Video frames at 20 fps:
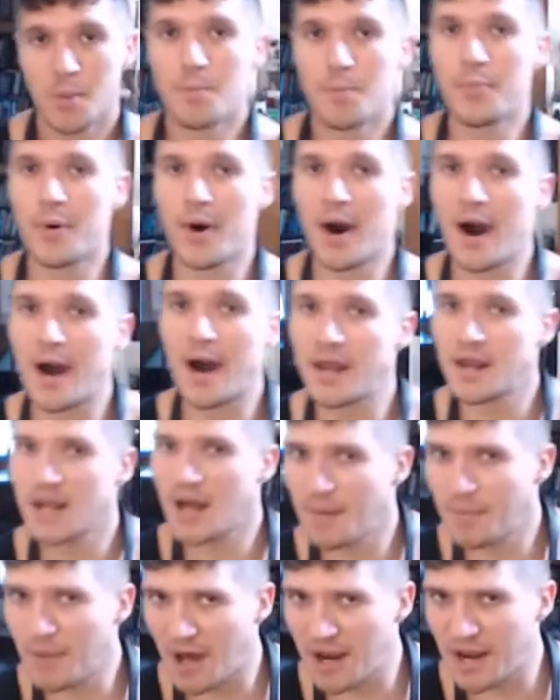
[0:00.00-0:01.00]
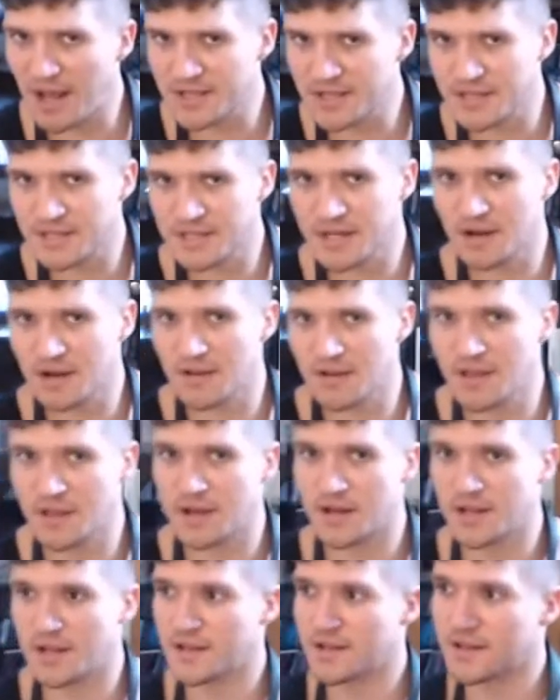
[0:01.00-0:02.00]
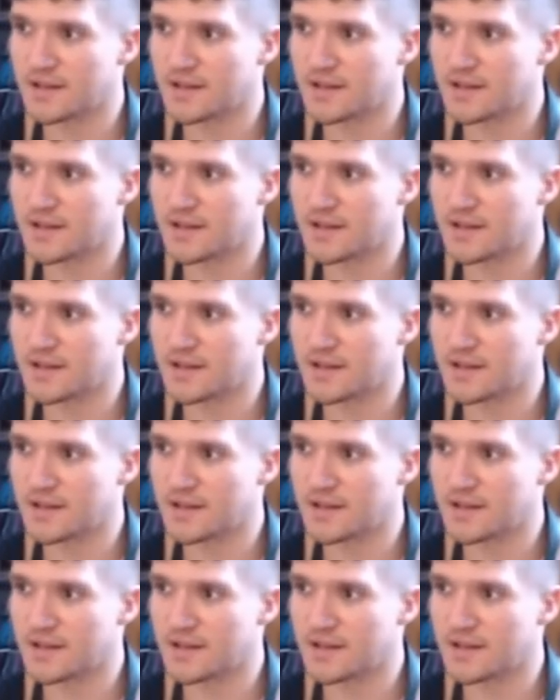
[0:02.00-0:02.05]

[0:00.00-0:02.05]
but I'm not necessarily going to